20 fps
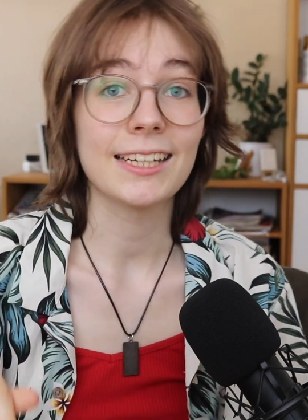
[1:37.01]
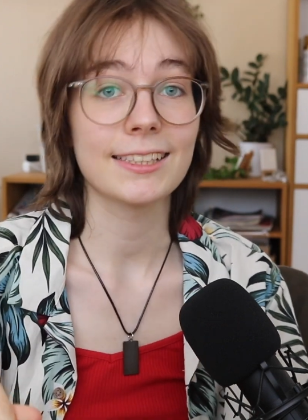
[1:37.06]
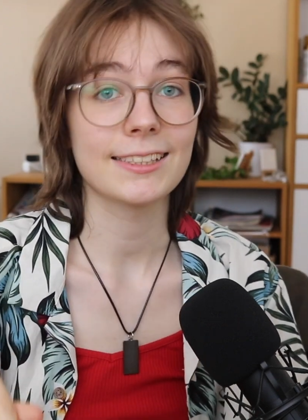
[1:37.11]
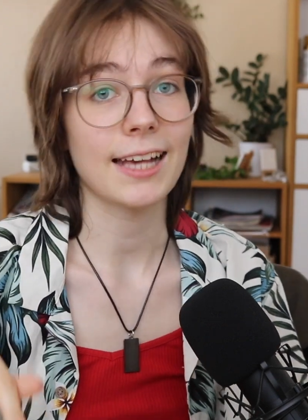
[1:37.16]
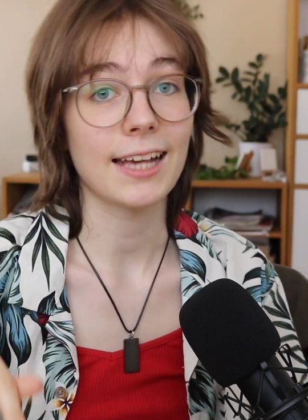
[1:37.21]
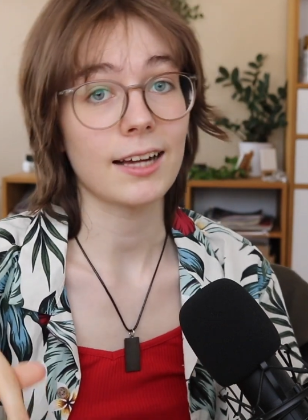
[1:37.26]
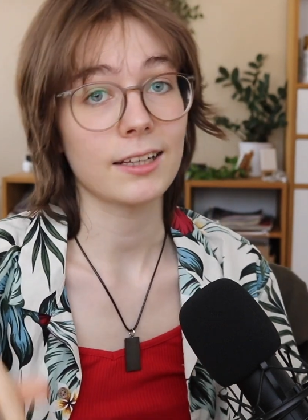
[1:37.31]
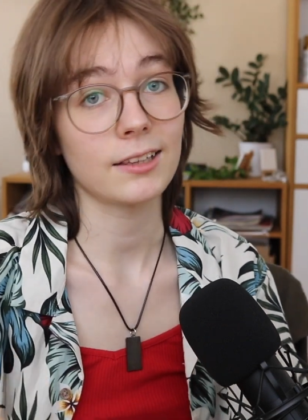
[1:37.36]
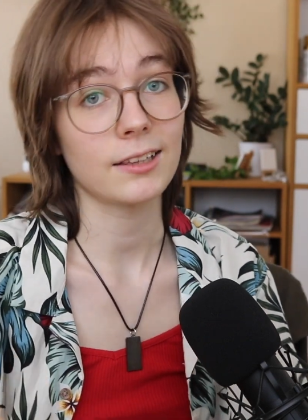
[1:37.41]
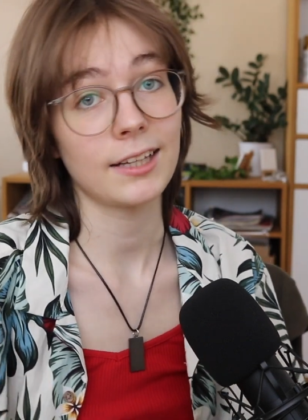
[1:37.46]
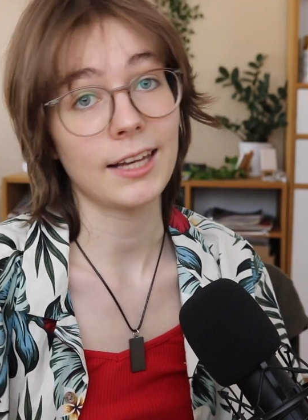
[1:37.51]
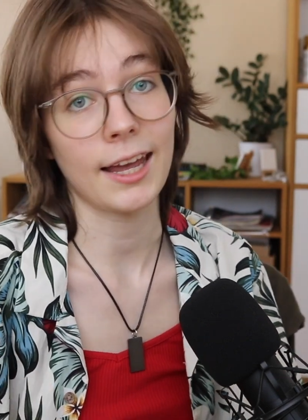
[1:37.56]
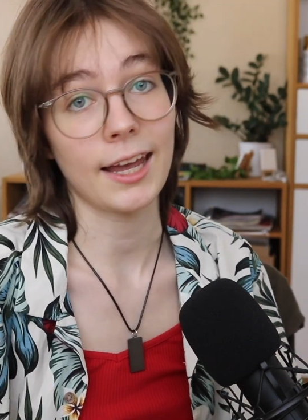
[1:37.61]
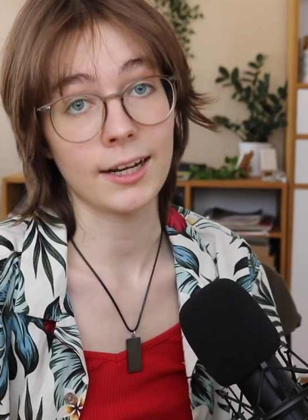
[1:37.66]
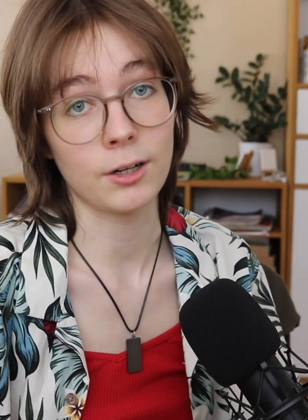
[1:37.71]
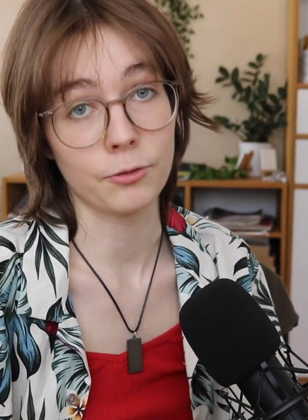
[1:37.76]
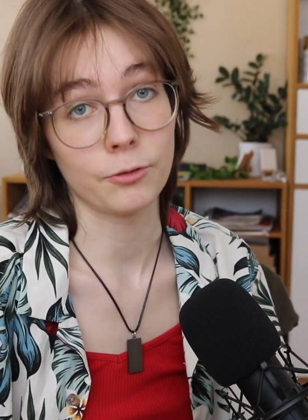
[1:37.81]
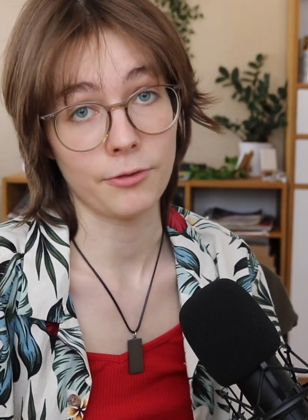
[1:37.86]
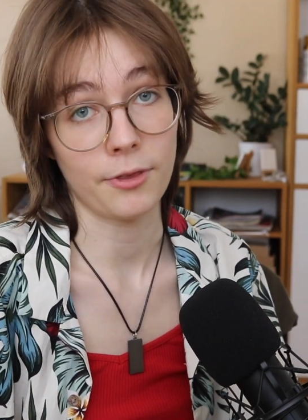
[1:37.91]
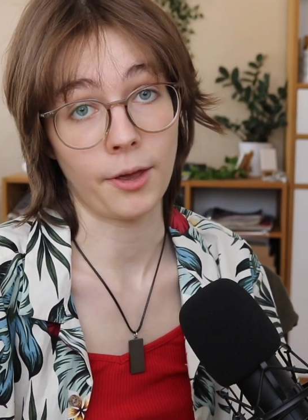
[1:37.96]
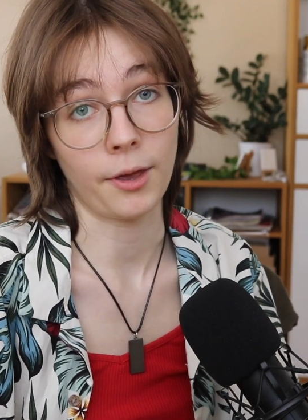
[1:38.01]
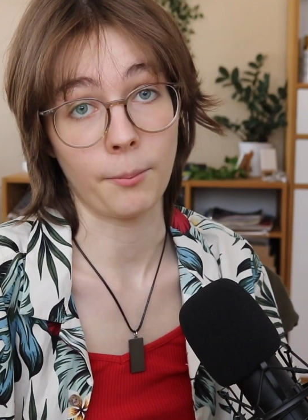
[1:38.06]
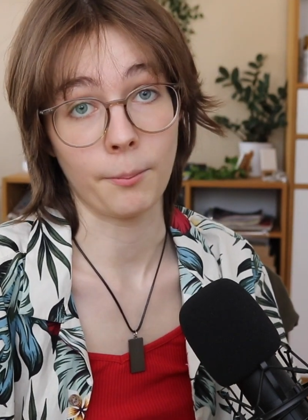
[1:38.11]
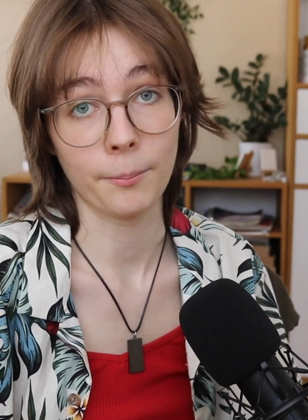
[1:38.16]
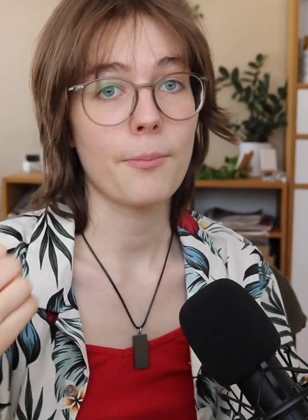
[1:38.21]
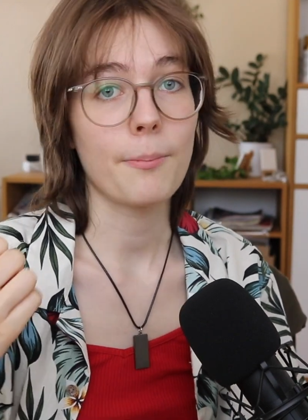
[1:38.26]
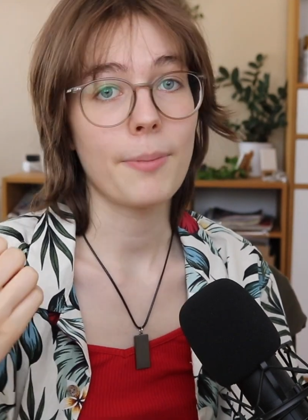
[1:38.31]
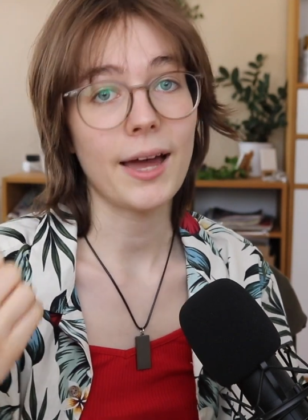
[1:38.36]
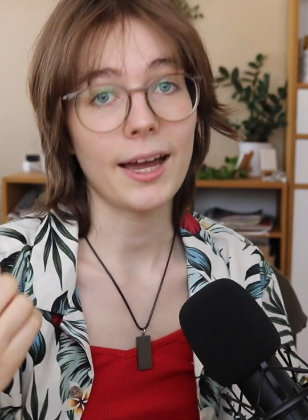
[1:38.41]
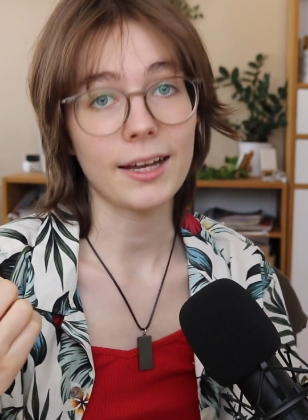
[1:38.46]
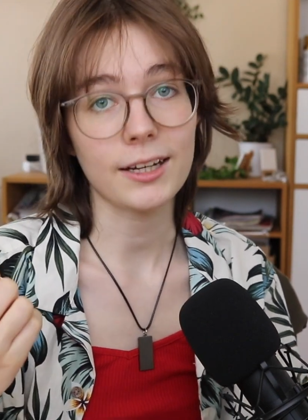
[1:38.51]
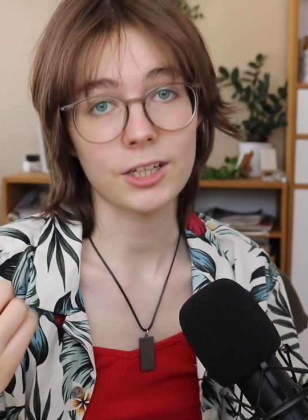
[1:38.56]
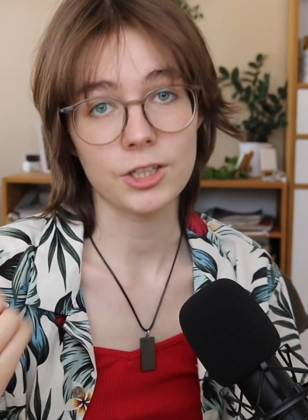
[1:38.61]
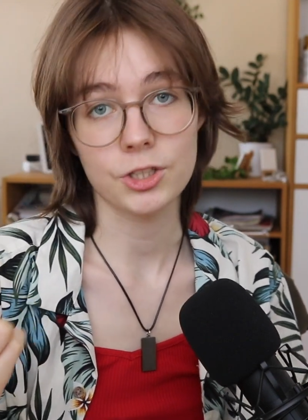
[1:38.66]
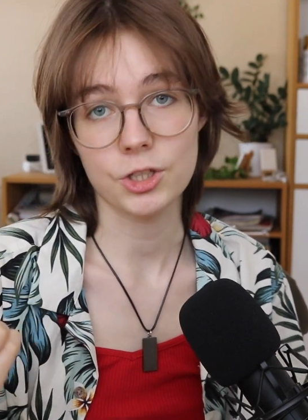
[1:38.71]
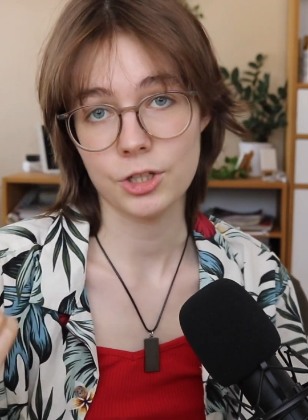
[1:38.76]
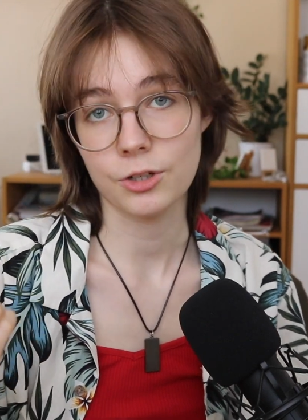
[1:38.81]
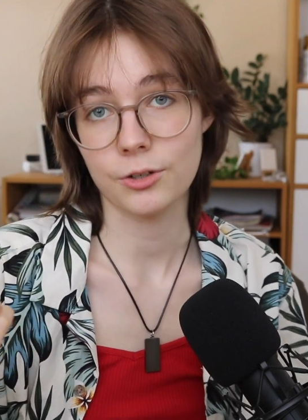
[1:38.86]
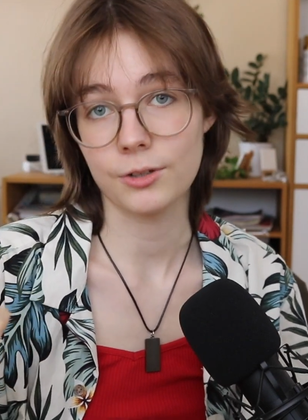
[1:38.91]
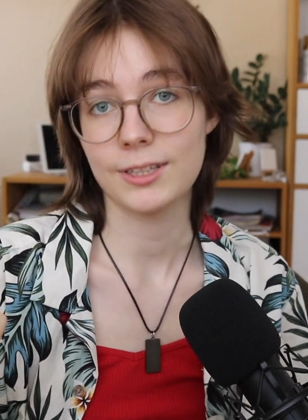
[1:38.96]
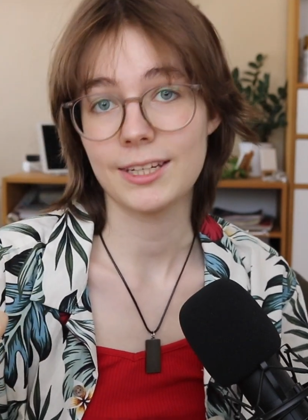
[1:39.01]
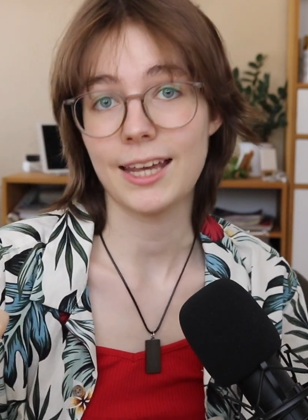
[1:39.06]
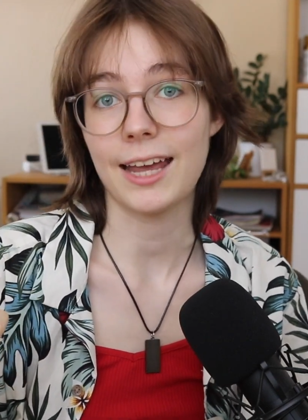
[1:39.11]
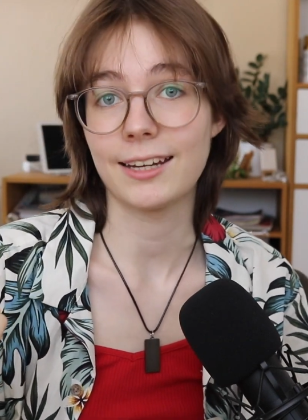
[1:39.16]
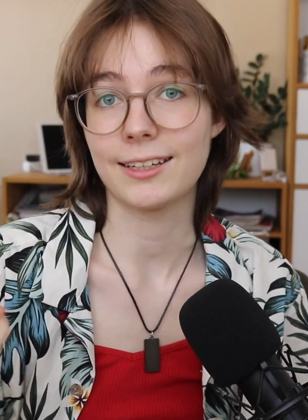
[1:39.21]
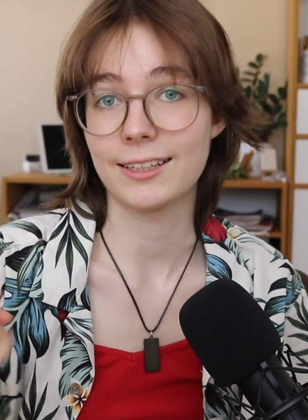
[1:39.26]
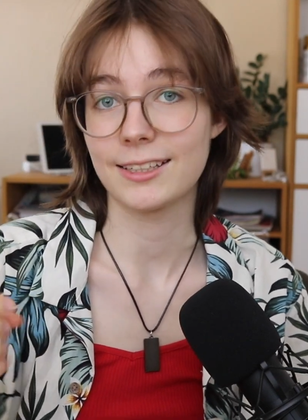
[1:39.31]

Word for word: exactly 8 of them and the package contained